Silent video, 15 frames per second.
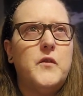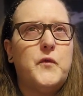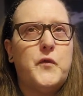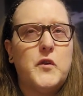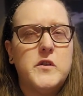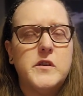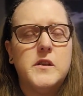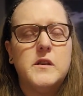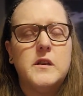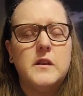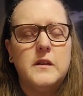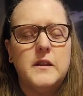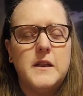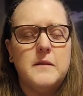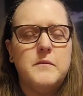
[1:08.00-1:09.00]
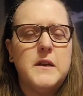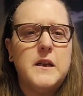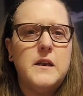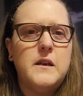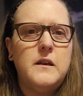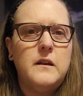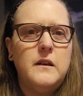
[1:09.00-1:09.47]
first, let
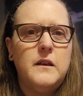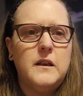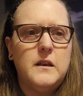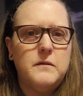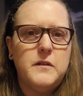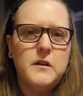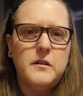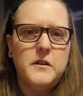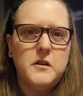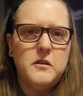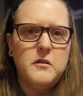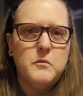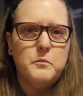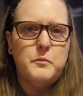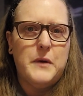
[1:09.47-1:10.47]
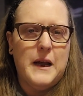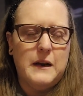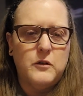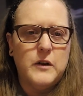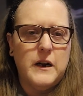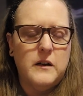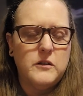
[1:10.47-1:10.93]
me give you a little
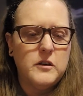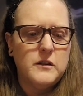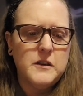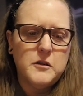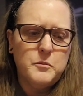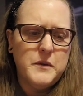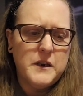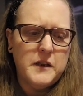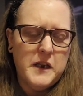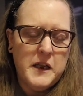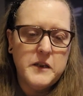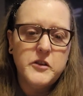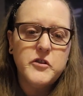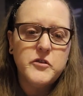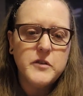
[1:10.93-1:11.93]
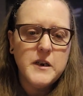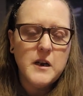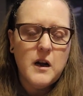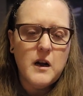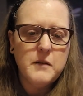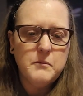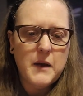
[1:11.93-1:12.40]
background, a little bit of history
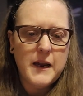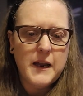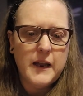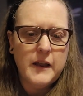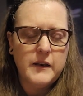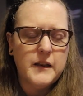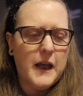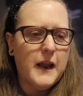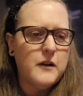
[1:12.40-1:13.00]
on my end.